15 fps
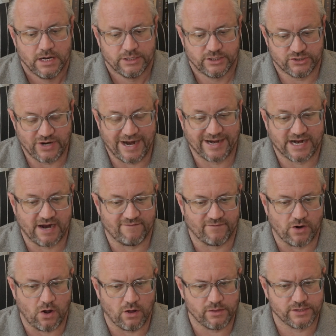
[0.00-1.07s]
to try to
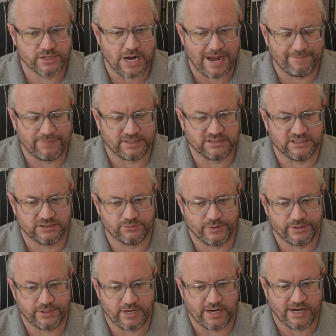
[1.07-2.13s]
cover all the topics this
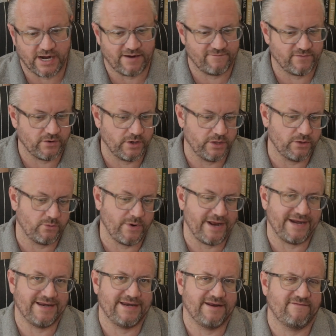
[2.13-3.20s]
week that I cover in the
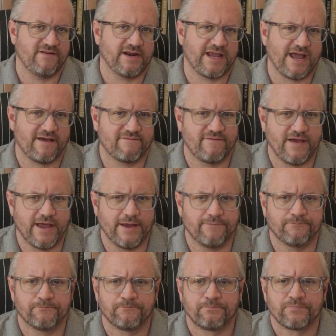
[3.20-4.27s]
written Dividend
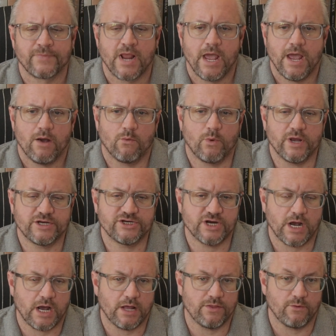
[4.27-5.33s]
Cafe, which
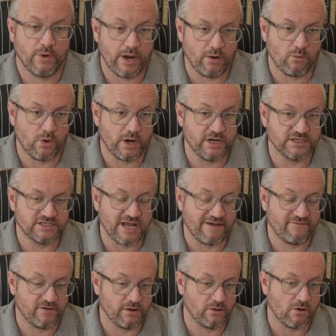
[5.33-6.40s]
the written one is
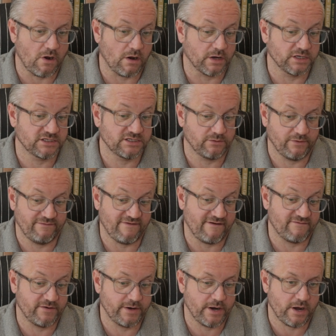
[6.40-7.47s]
definitely the longest that we've
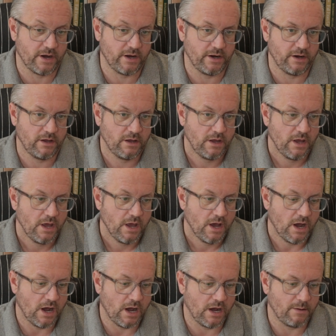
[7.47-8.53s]
ever done.
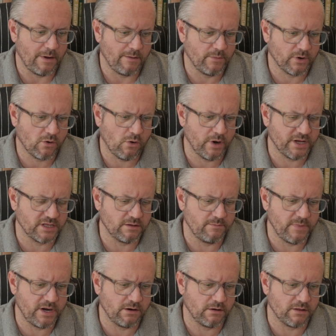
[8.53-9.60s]
I'm recording the
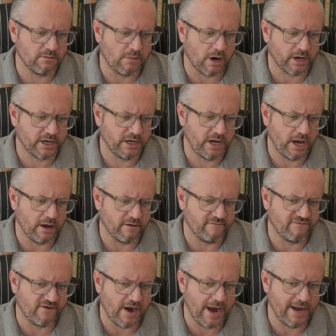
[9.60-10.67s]
middle of the market day on
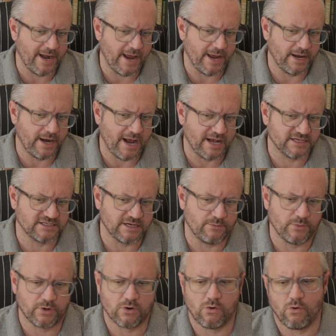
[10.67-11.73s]
Friday, and as
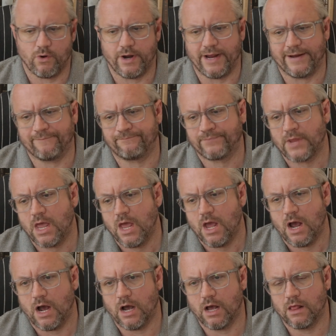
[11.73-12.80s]
I'm recording,
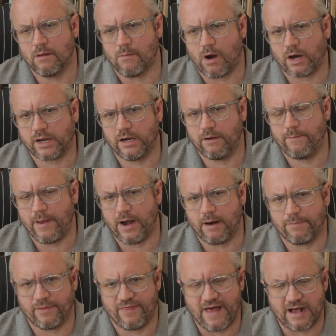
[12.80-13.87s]
the market had been
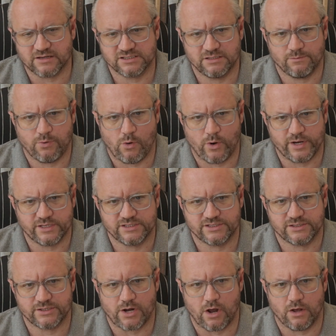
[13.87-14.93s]
up 1,000
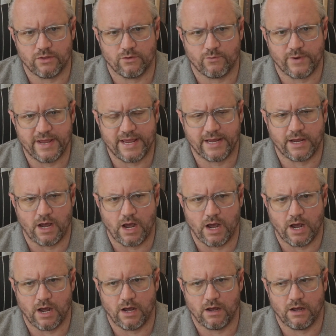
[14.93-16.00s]
points on the week
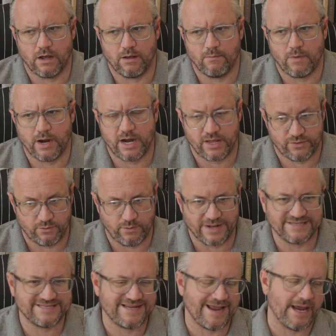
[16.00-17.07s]
Monday through
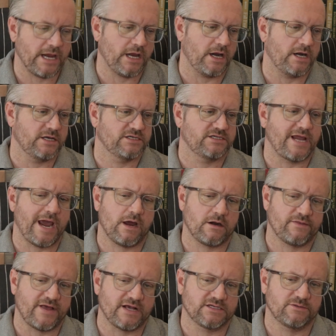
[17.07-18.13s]
Wednesday, and is down
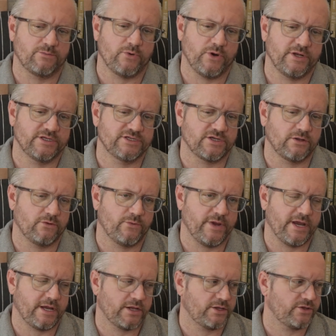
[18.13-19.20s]
1,000 points on the
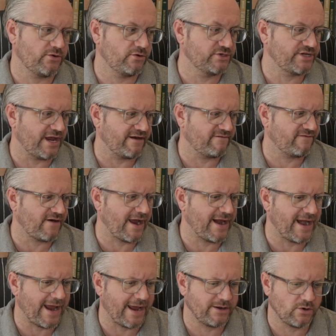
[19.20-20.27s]
week Thursday and
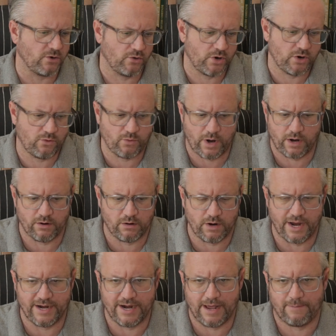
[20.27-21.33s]
Friday. I don't know where it'll
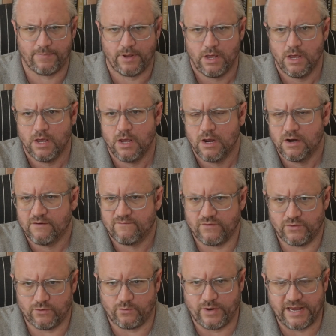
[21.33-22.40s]
end up
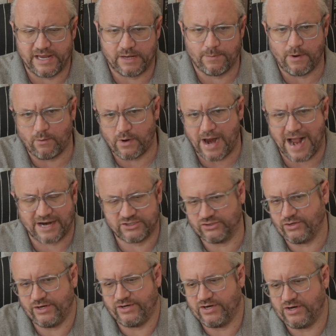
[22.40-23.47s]
for the week, but we're
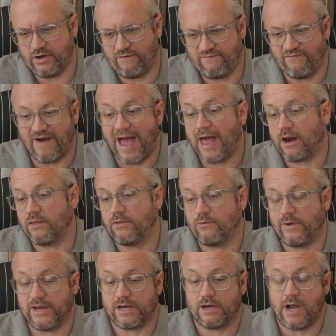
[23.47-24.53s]
actually just flat on the
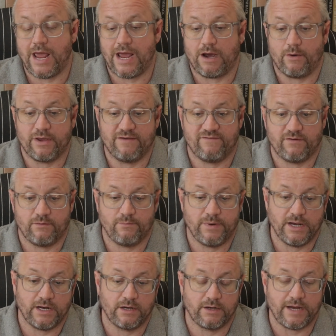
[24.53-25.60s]
week now, even
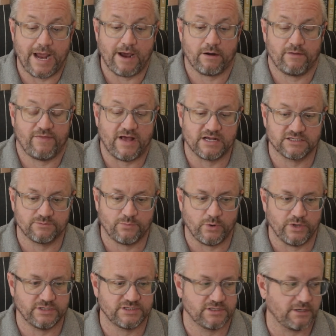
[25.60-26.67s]
being down 1,000
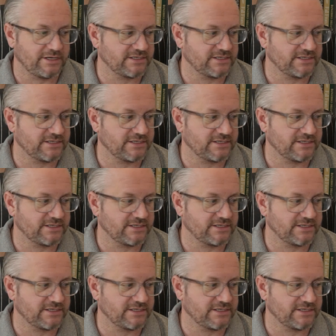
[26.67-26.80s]
points in the